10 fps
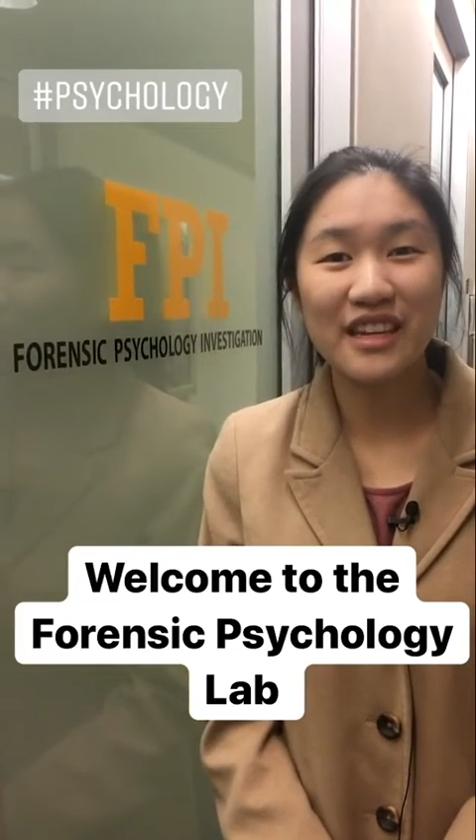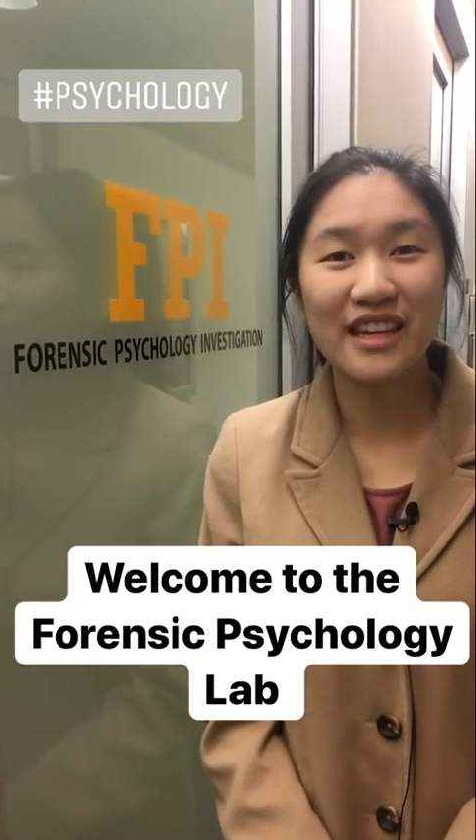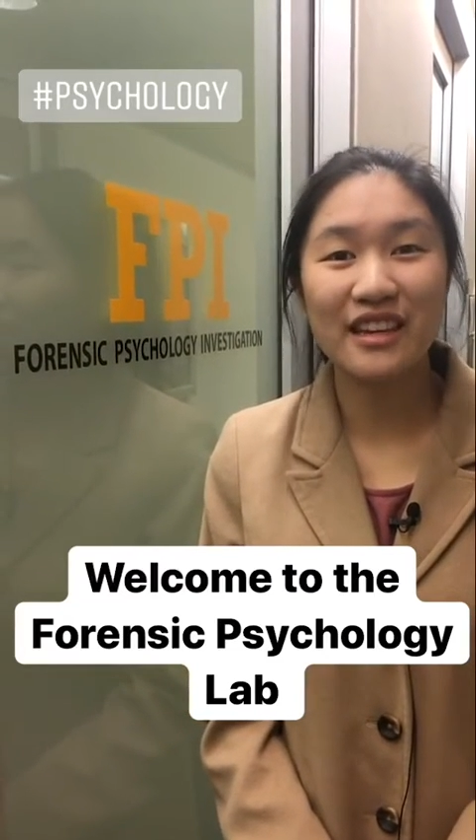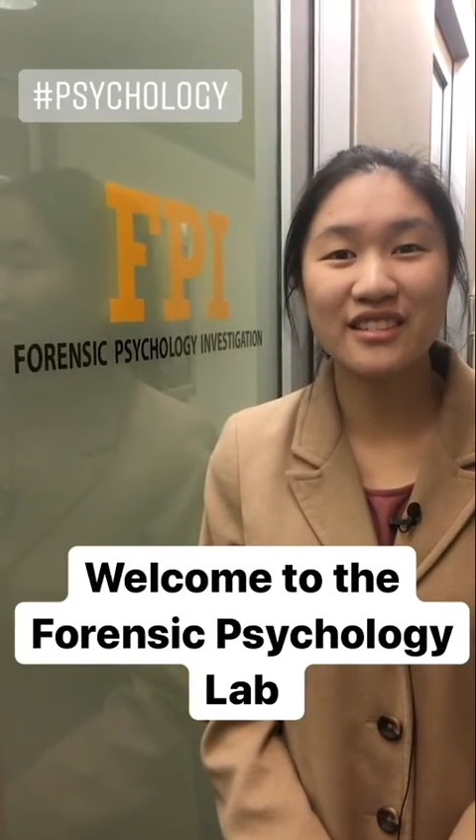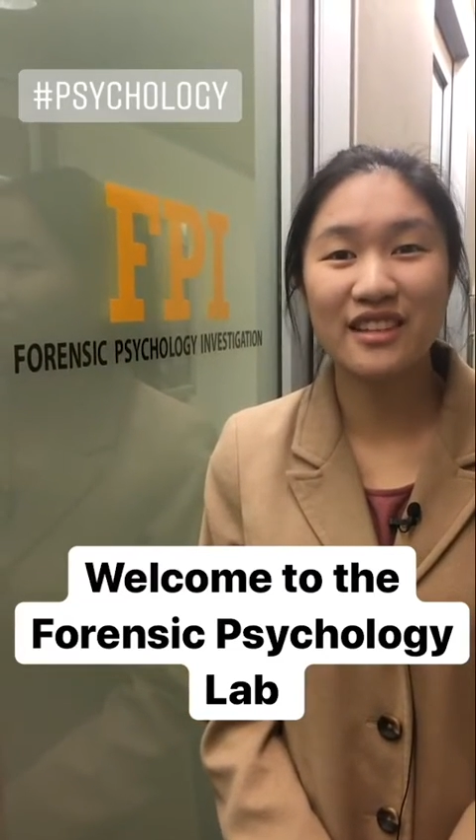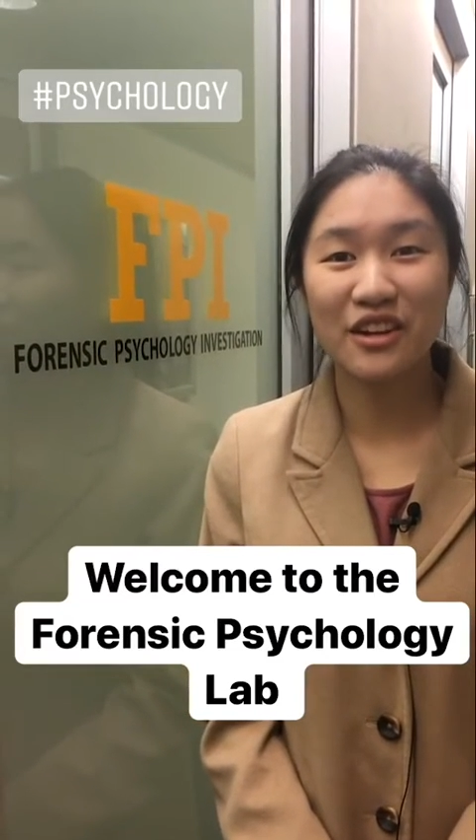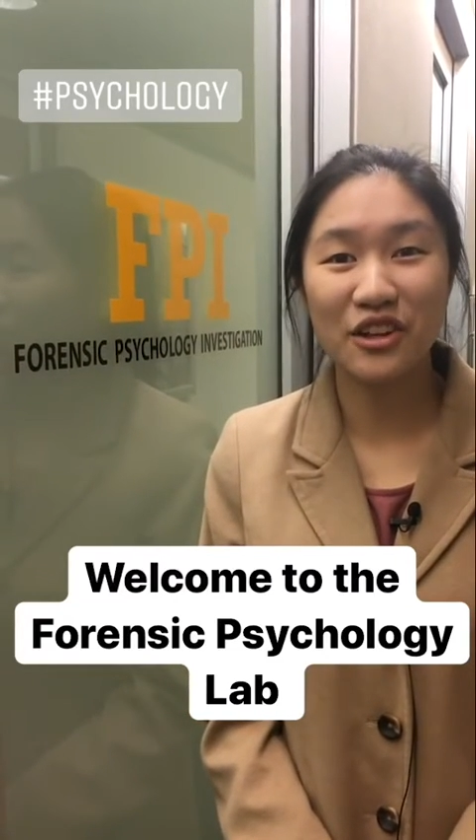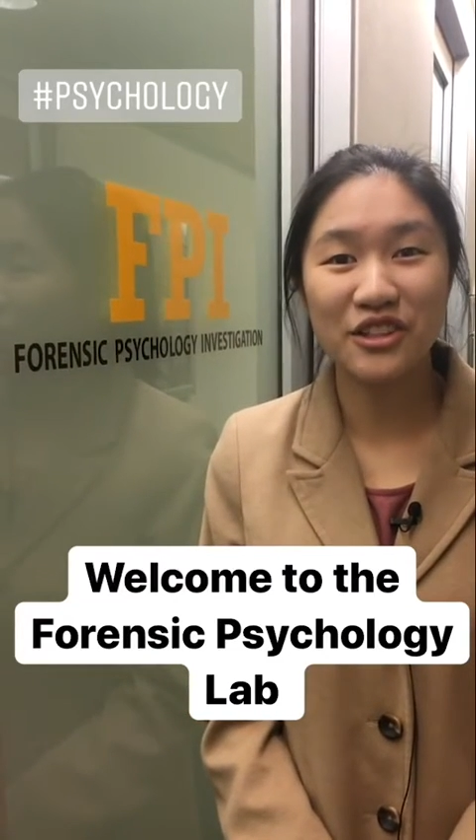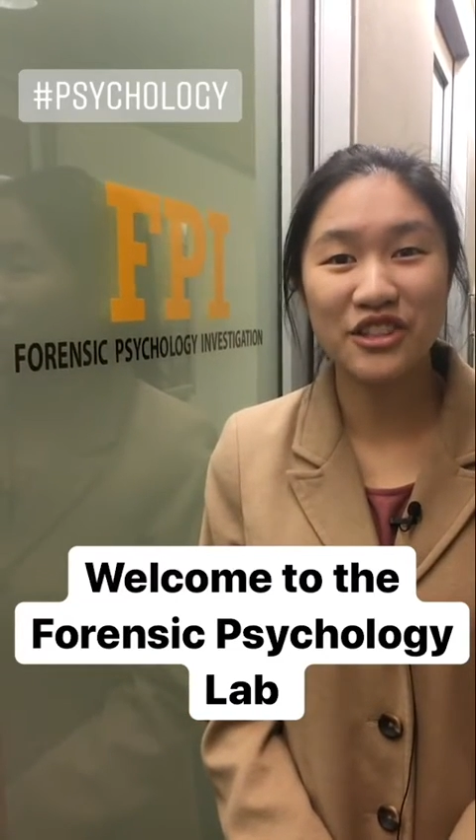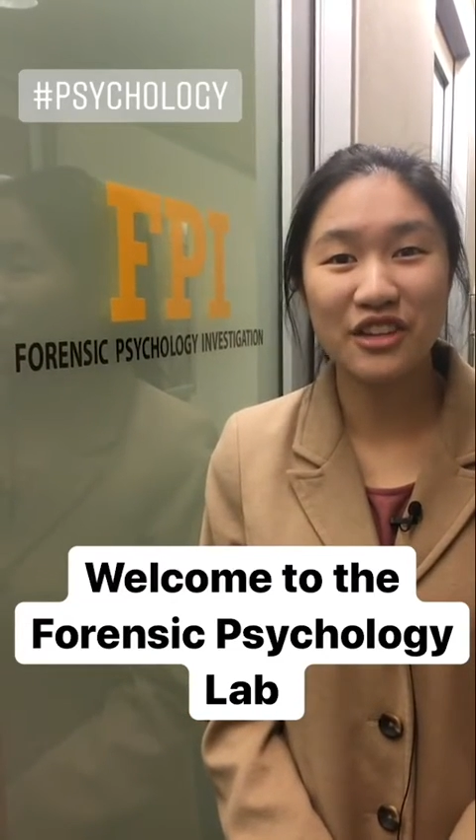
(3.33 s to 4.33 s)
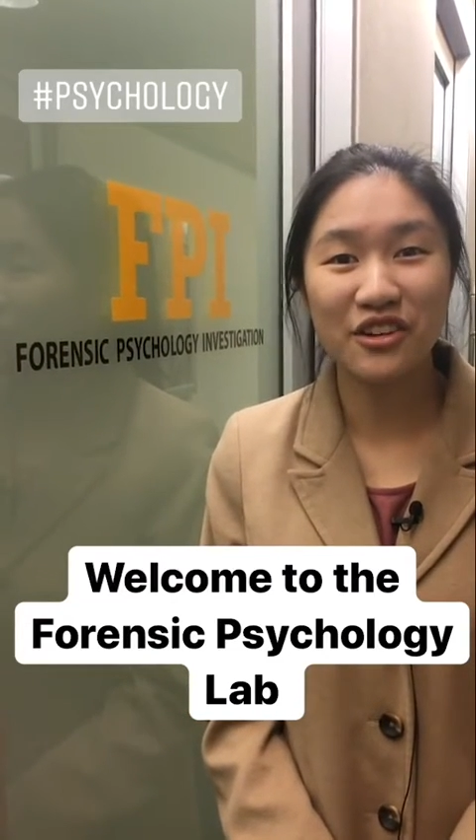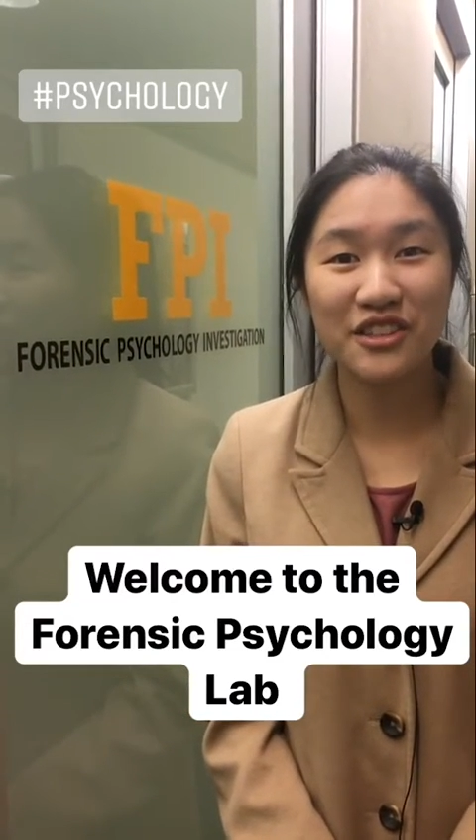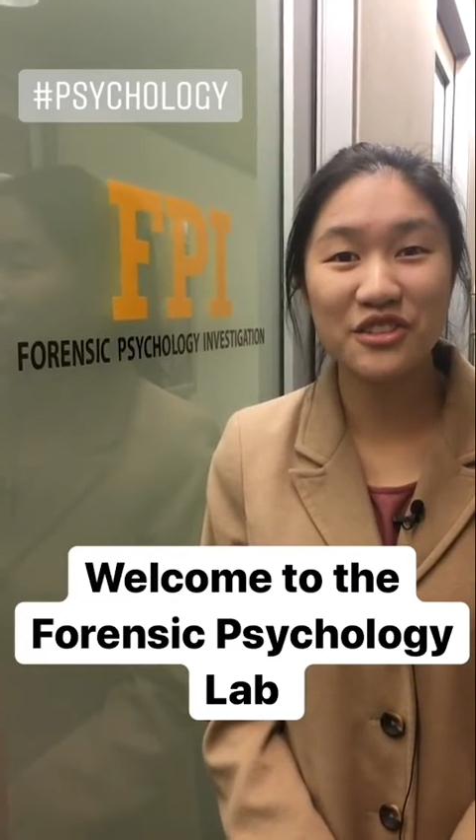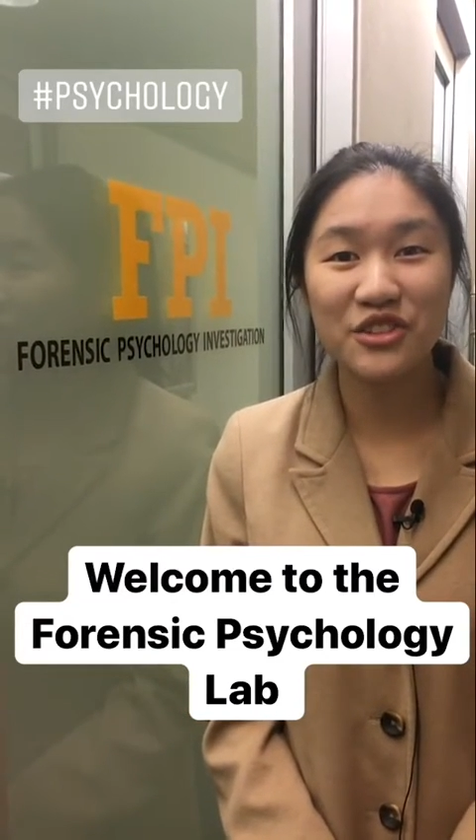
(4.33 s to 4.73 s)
the psychology honours